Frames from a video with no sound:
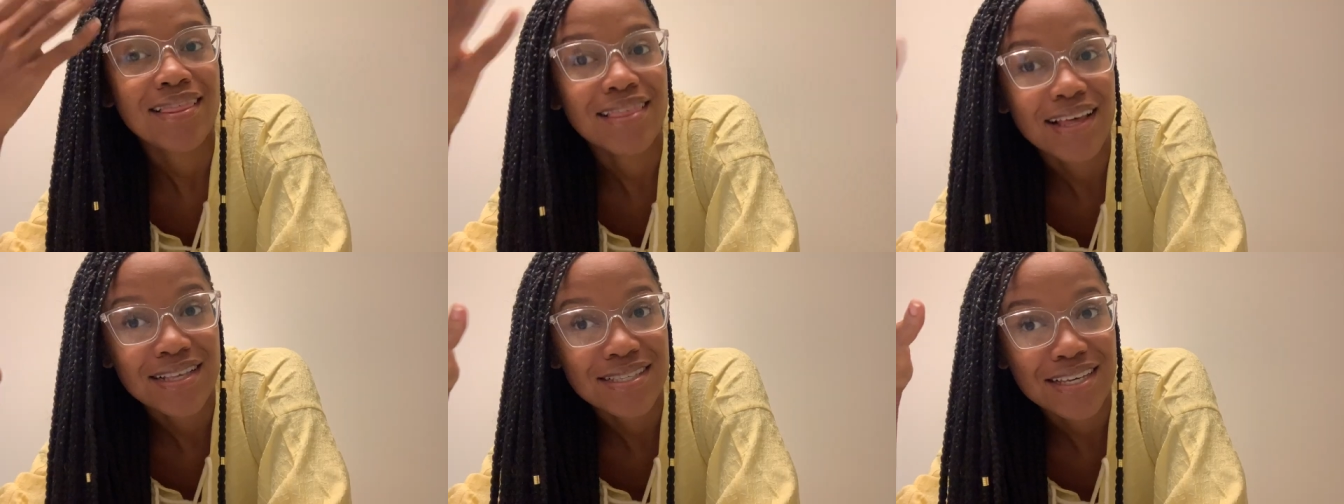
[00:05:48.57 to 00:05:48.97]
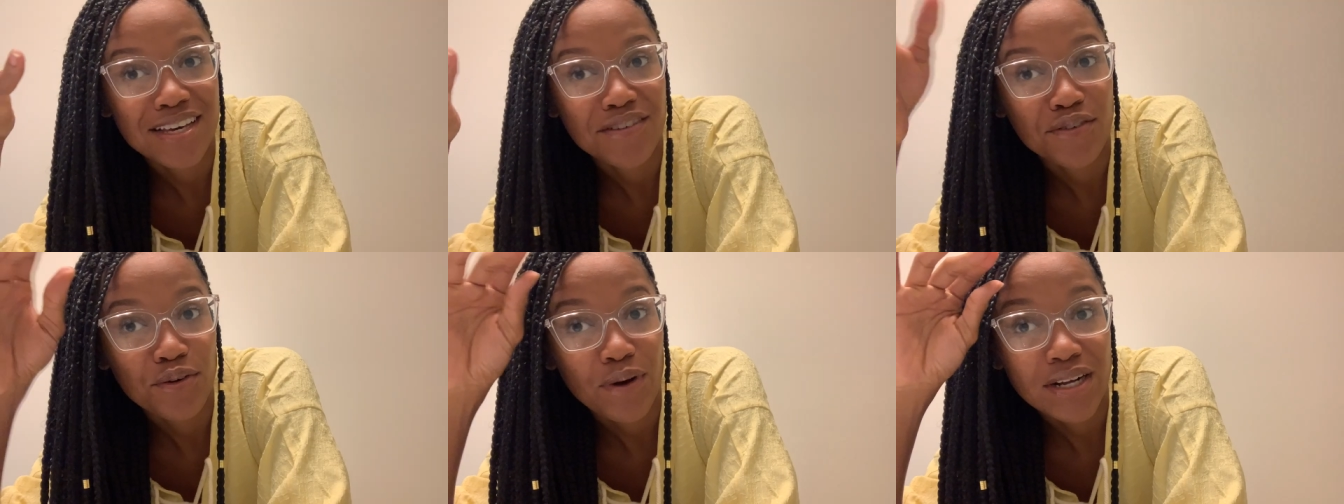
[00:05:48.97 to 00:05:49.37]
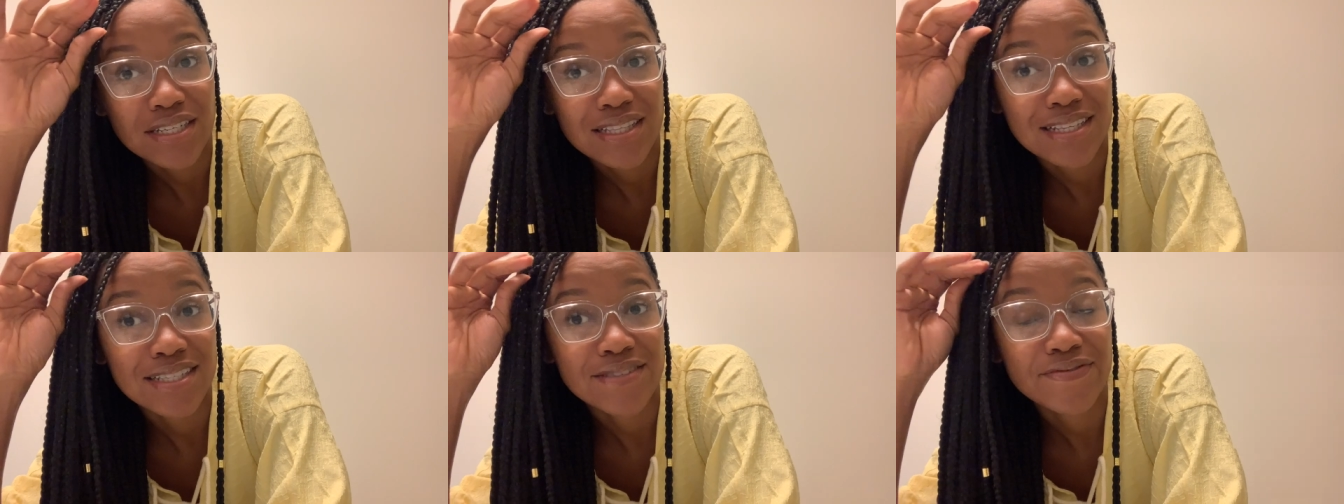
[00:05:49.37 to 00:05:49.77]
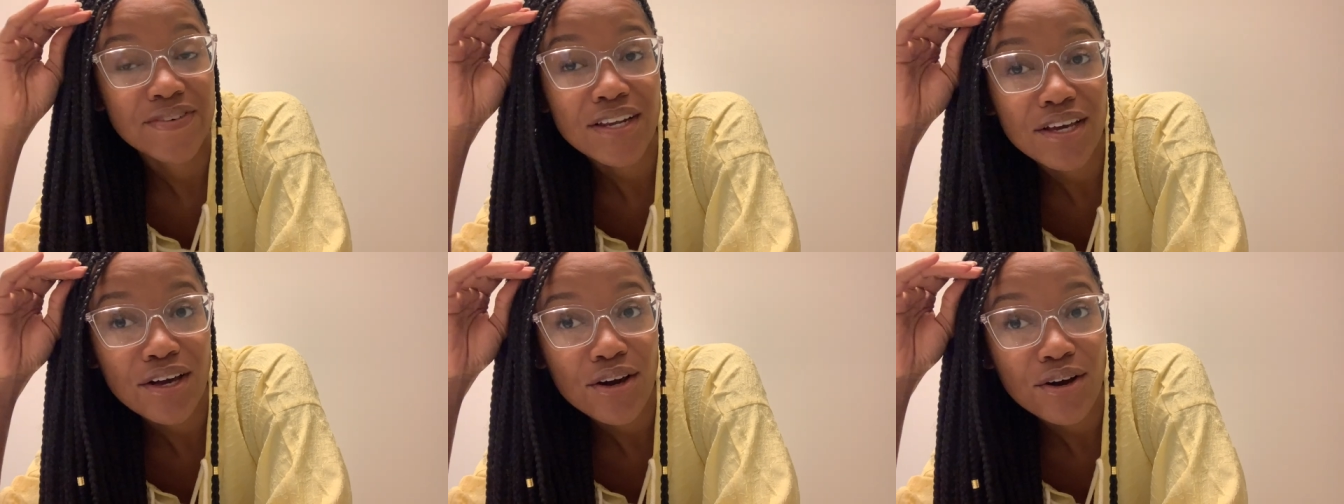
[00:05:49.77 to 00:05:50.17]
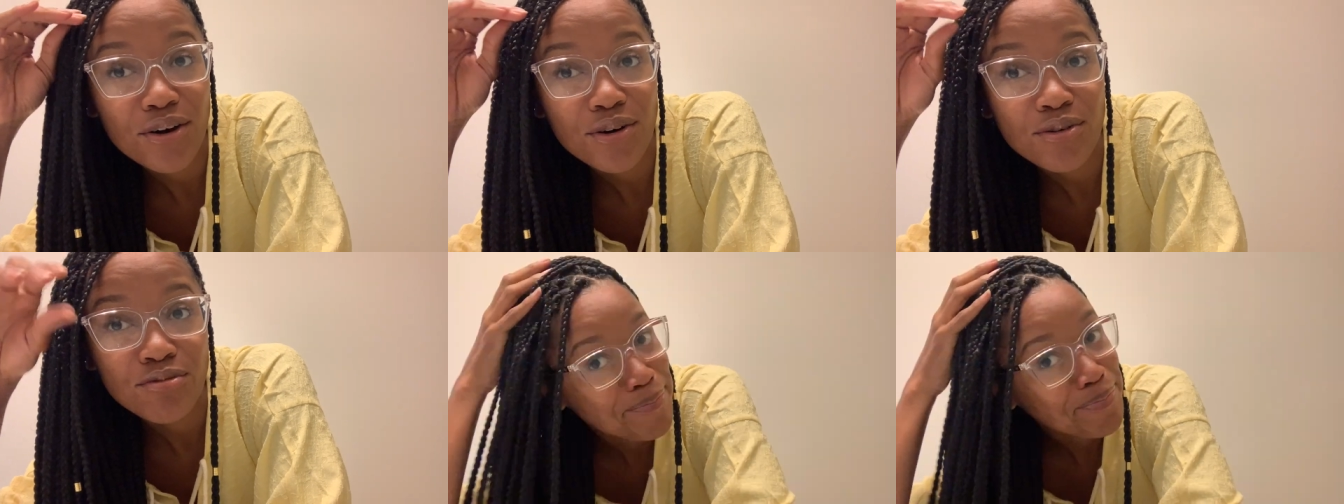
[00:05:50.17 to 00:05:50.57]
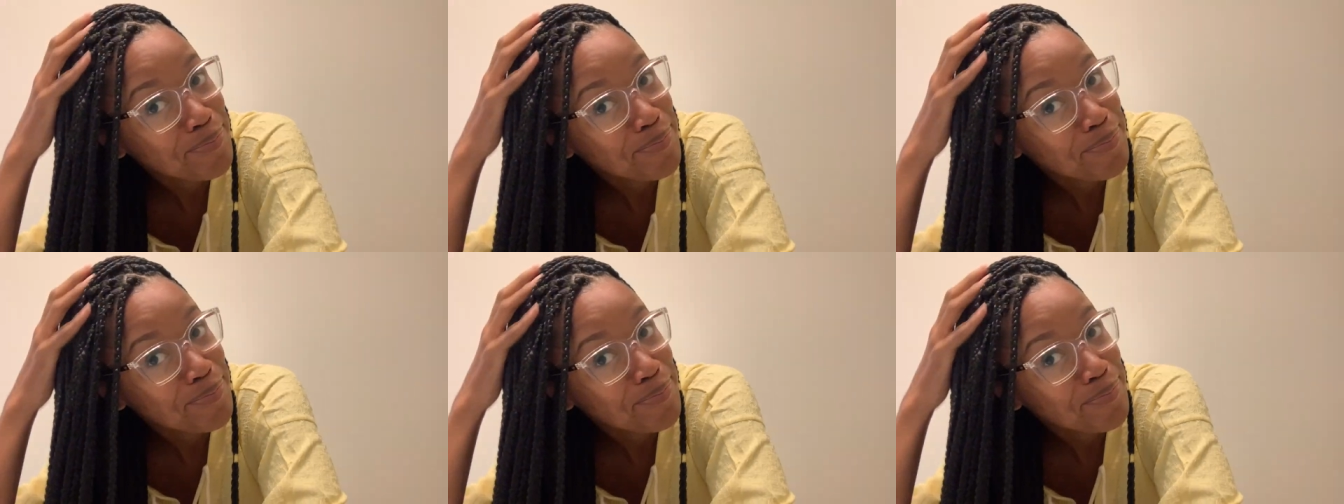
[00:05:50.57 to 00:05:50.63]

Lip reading: Thanks again for watching this video.